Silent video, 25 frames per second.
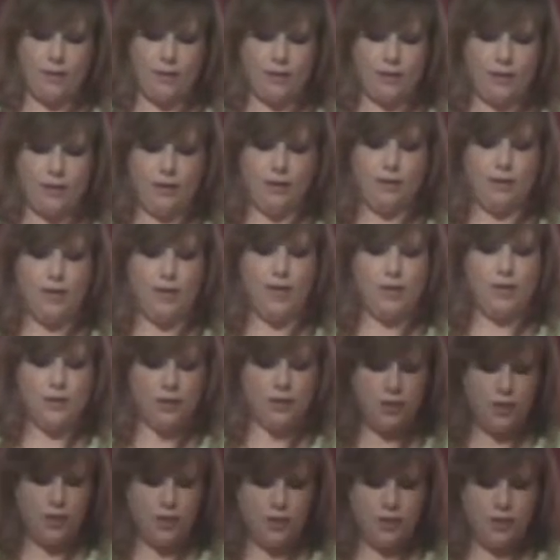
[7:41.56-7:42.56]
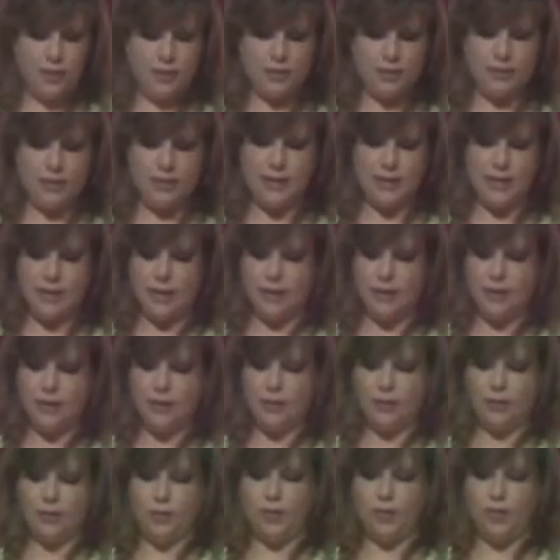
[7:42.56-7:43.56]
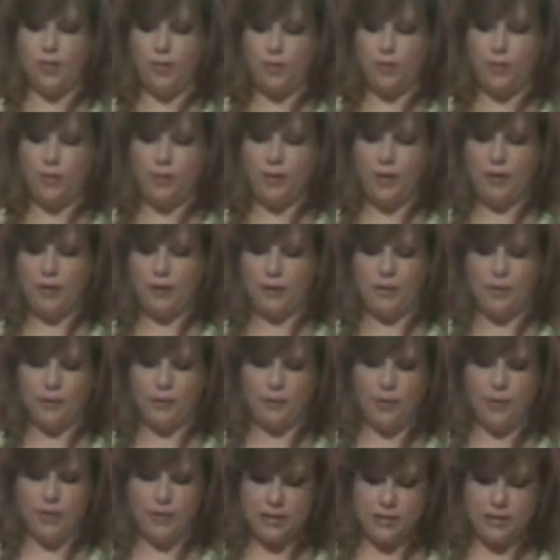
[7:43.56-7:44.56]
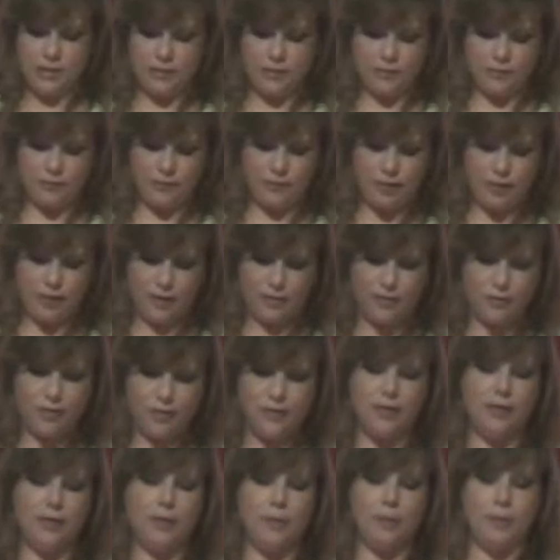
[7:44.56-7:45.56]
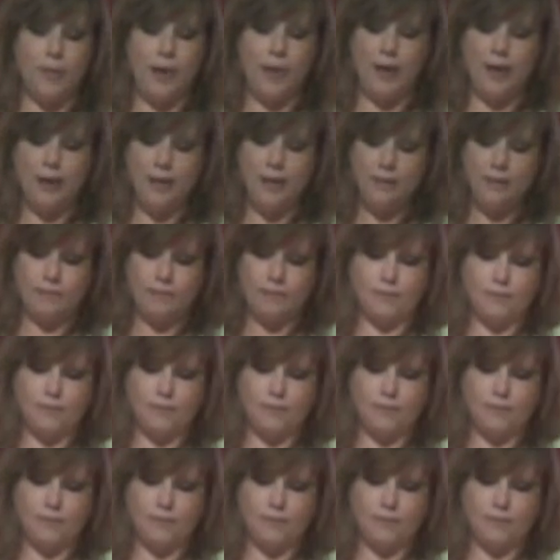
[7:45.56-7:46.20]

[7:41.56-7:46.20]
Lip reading: Give that just a second to incorporate with the rest of the flavors in the pan.